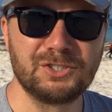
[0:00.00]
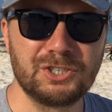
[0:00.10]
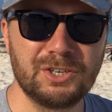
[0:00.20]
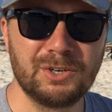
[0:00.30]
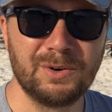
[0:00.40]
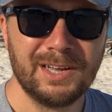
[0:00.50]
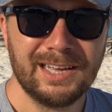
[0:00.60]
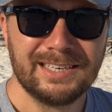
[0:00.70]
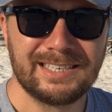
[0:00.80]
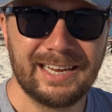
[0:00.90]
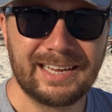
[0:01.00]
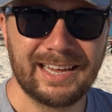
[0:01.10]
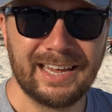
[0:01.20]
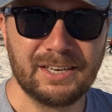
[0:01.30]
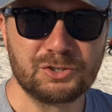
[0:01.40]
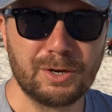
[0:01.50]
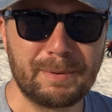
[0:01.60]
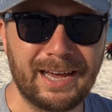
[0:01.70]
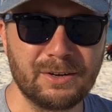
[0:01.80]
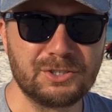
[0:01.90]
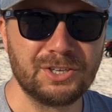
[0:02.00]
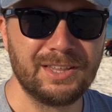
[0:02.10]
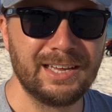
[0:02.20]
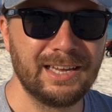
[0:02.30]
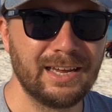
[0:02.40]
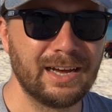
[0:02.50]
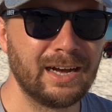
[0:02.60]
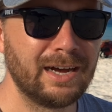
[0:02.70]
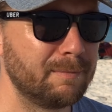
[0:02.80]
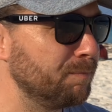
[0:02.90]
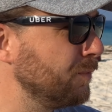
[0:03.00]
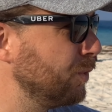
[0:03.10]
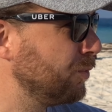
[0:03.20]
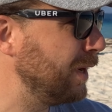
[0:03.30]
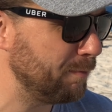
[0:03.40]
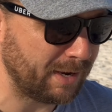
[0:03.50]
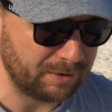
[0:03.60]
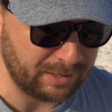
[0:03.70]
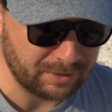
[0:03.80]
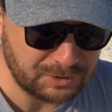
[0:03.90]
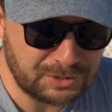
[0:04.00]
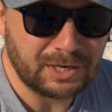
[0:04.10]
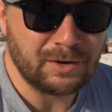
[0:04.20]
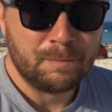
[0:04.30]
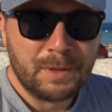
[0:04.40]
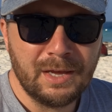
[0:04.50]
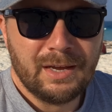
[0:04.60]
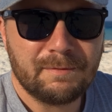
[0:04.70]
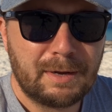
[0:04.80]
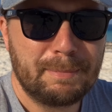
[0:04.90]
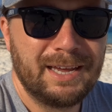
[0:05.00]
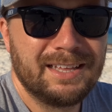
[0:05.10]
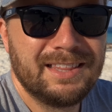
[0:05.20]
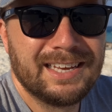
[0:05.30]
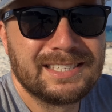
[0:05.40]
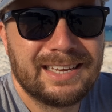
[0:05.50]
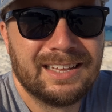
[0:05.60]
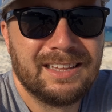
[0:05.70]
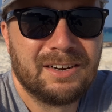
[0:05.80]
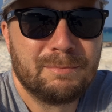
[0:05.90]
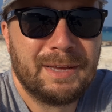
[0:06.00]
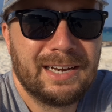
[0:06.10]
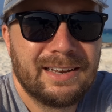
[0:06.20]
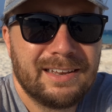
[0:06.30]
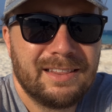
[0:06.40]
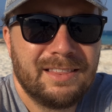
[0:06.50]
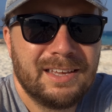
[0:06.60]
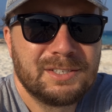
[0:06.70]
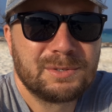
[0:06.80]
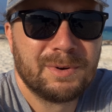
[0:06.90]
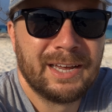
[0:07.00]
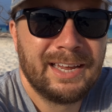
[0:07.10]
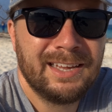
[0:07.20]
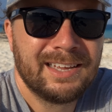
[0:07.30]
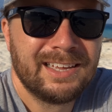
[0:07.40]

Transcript: to take a trip out to the reef out here. So I pan this a little bit this way.